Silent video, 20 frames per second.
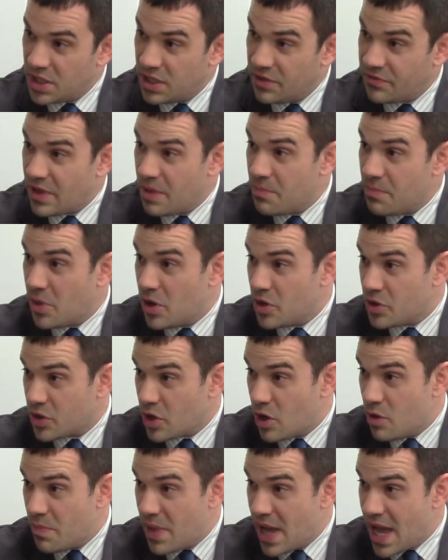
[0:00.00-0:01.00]
And if they both
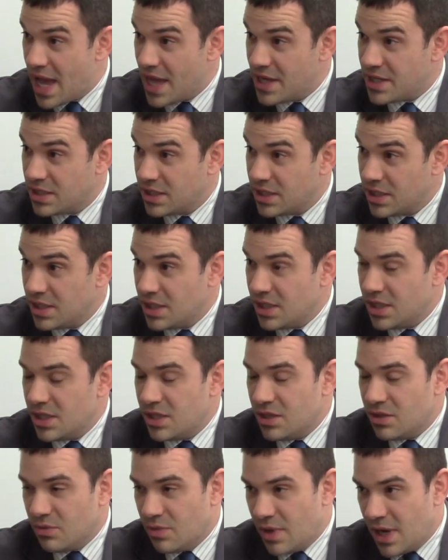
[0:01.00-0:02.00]
go bad,
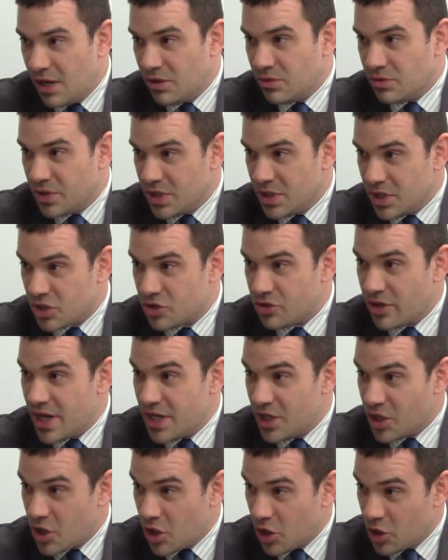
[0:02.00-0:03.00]
well, the
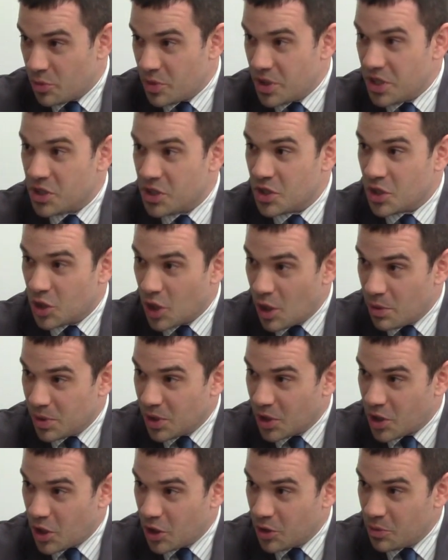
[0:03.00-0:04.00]
Australian economy, the
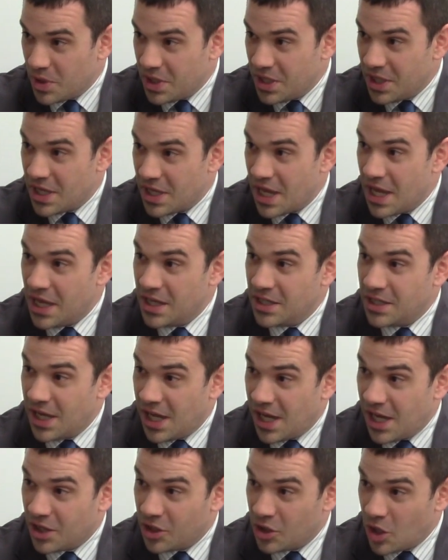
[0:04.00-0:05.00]
global economy, and
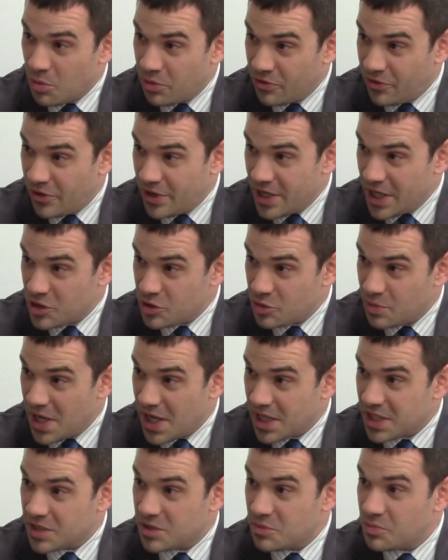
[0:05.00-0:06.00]
global financial
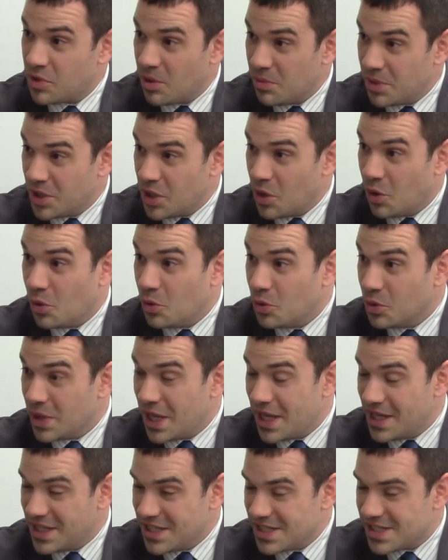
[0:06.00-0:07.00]
markets are probably all
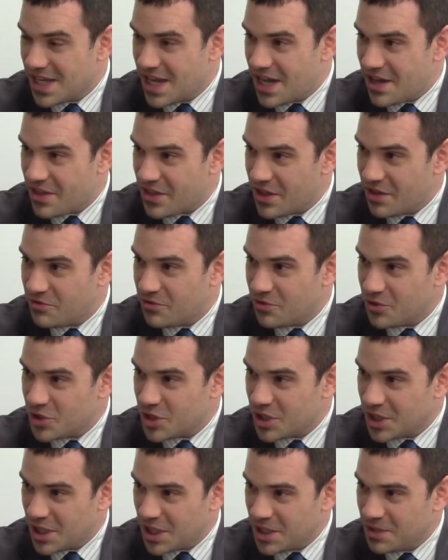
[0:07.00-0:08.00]
heading south,
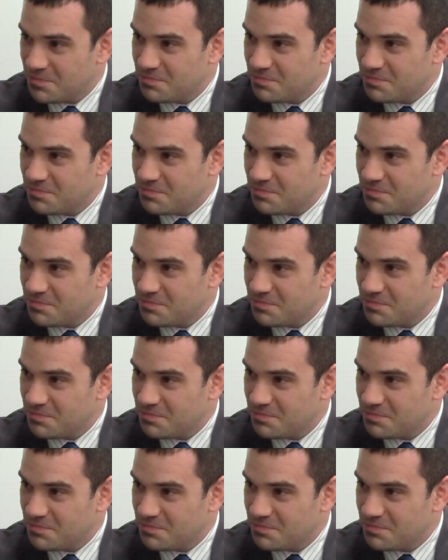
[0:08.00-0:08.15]
unfortunately.